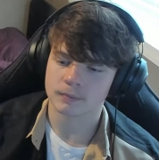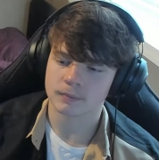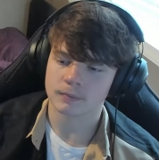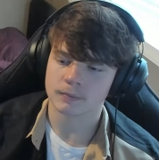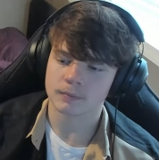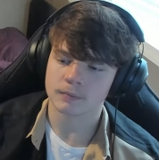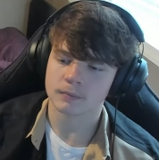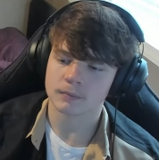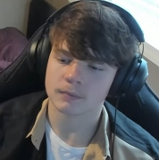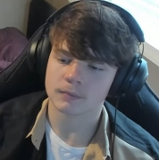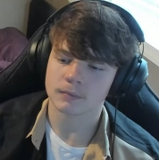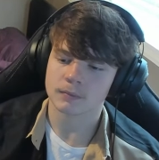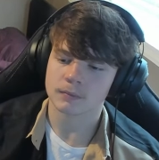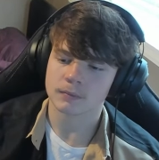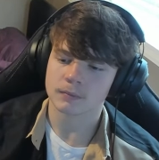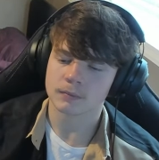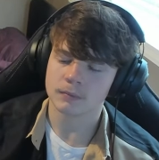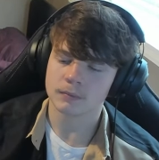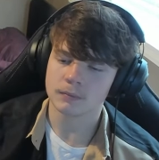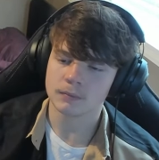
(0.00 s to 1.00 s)

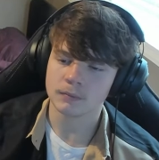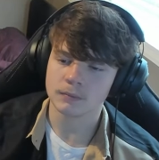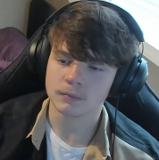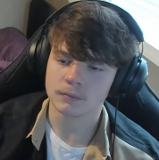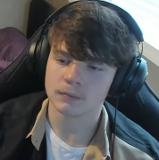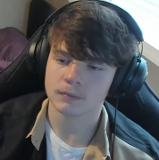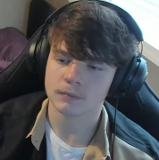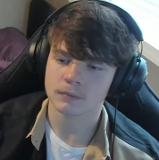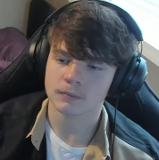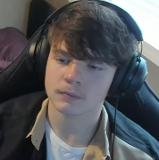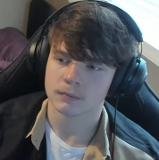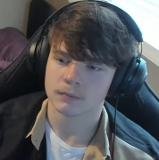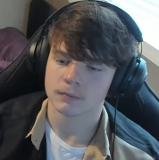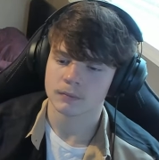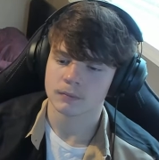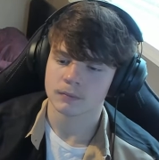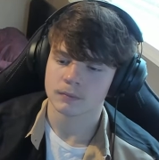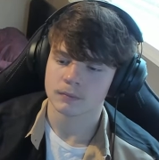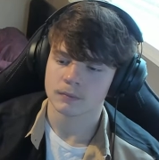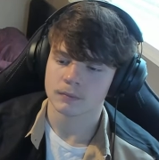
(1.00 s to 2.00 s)

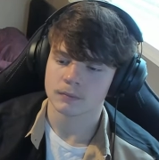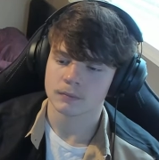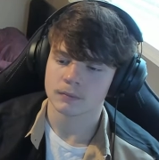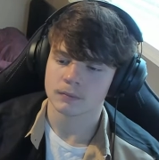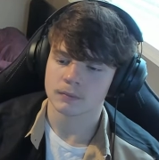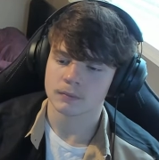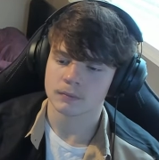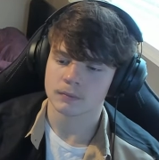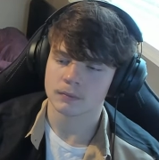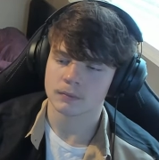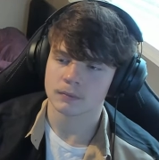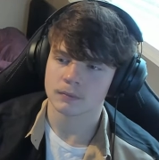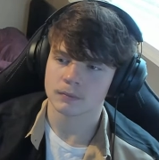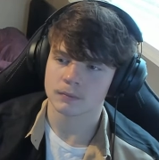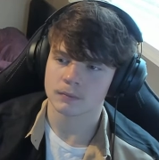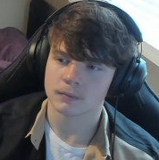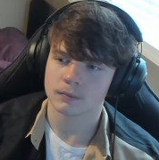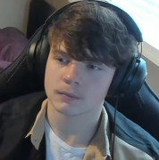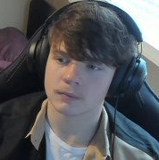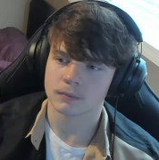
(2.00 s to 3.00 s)

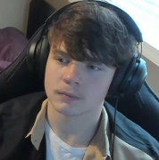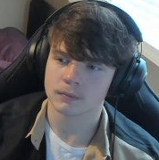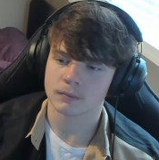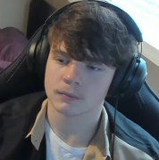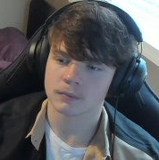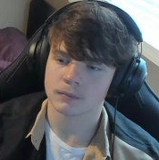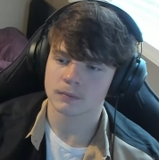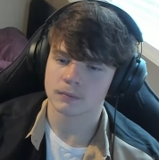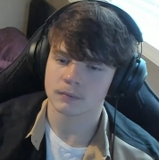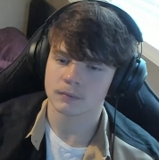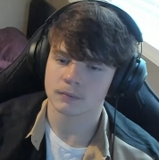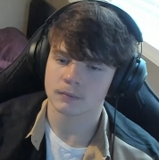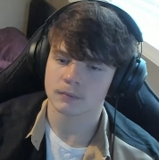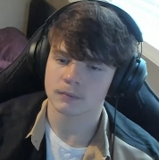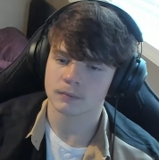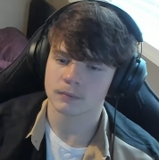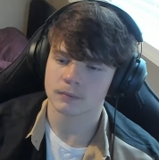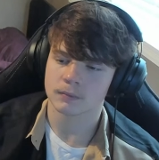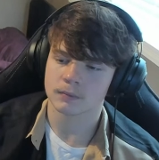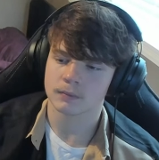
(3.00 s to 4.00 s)

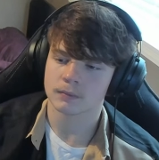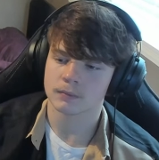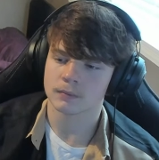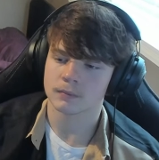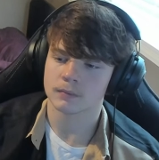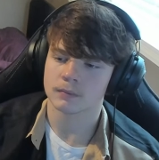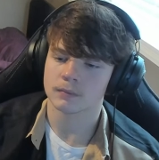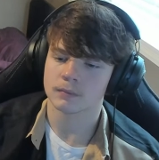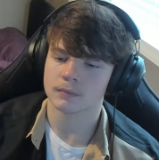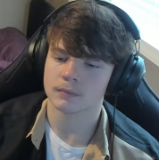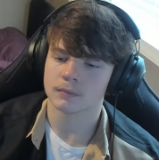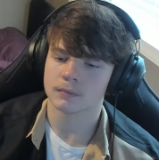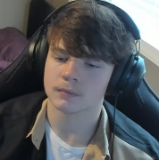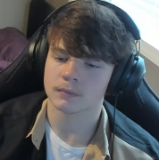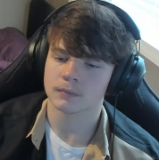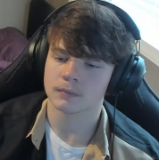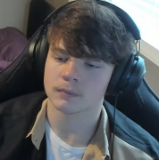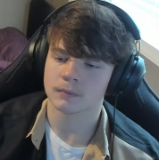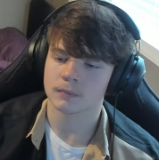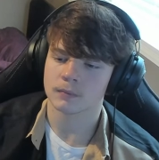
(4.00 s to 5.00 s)

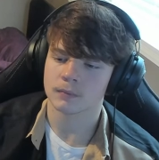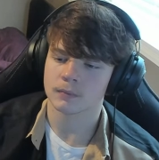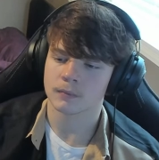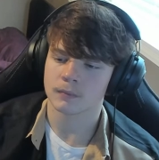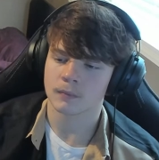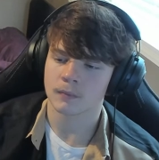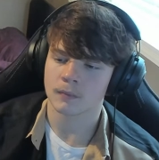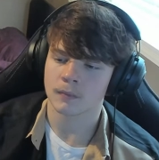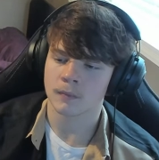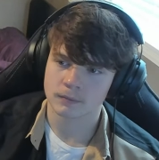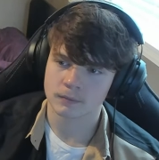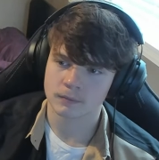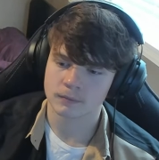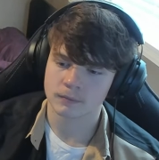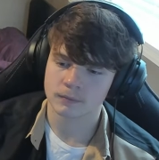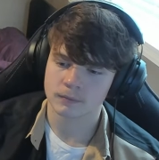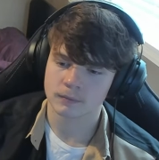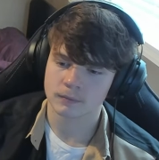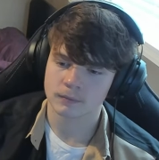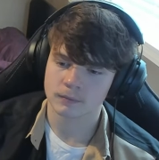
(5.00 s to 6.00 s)

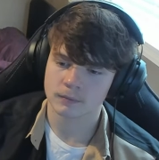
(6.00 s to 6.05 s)
[no speech]